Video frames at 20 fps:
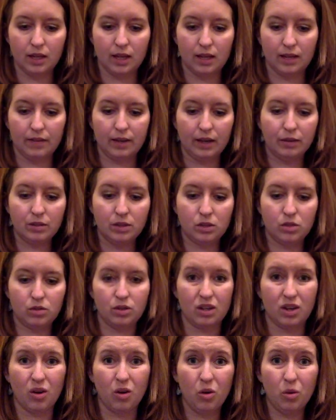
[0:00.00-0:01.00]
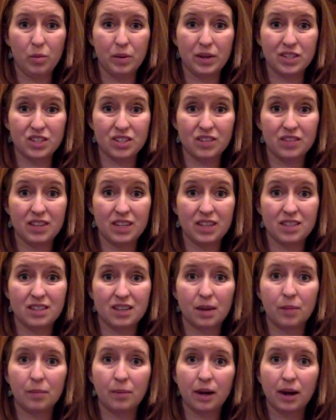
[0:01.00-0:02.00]
If I was doing a whole bunch of these,
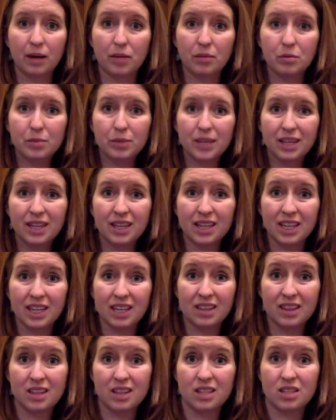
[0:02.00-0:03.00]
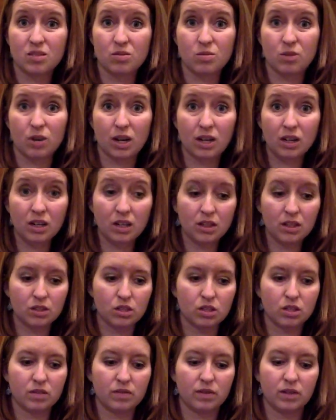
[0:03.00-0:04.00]
I'd probably heat this water
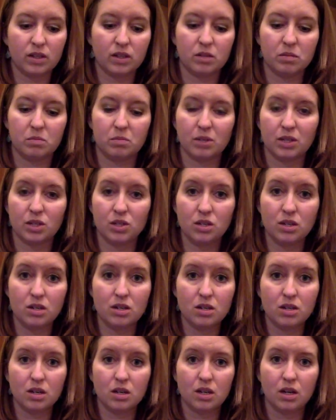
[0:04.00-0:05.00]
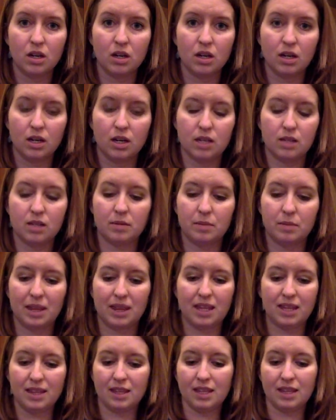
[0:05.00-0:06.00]
just for good measure. I
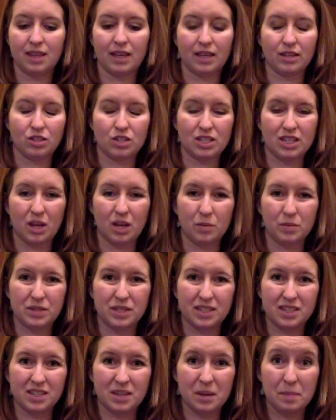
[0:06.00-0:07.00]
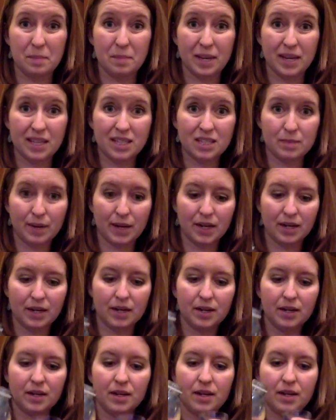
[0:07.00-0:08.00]
think that just helps it to mix
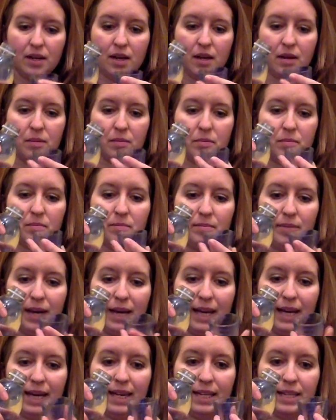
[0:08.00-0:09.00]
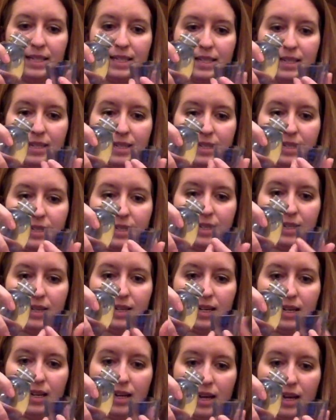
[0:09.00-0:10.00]
better, but
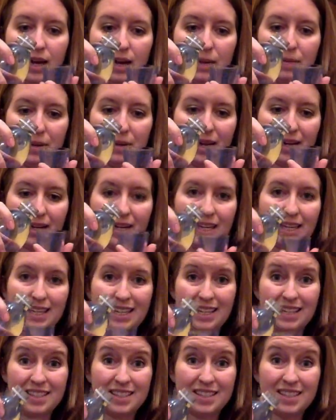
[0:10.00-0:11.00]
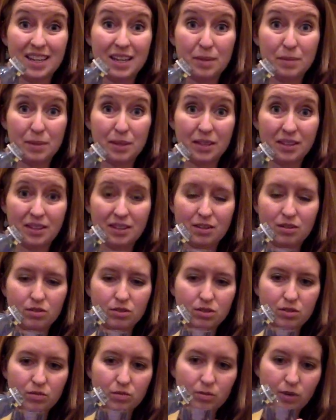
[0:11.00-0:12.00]
I'm not going to heat 10
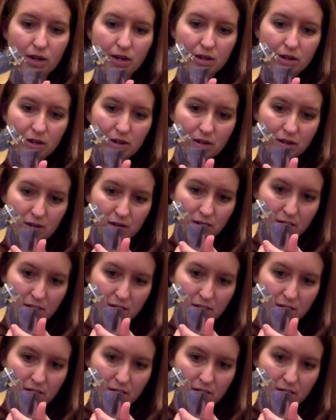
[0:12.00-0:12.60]
milliliters of water.